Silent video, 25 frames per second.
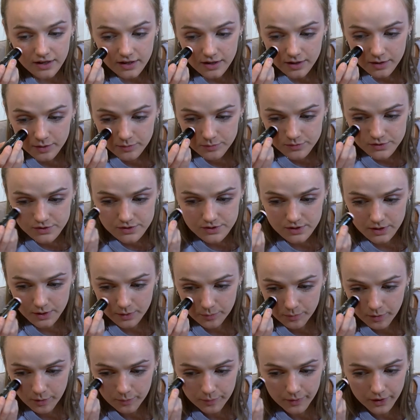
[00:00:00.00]
I'm just
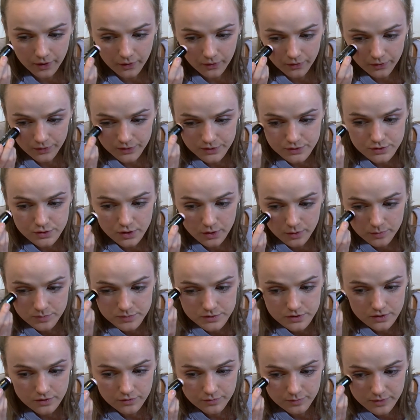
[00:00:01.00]
going to pop it on the
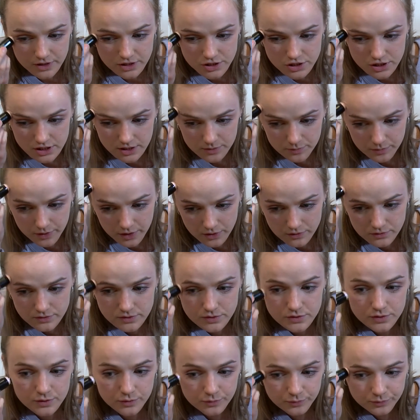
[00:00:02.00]
tops of my
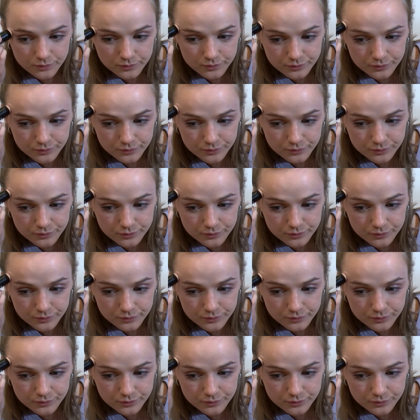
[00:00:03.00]
cheekbones. And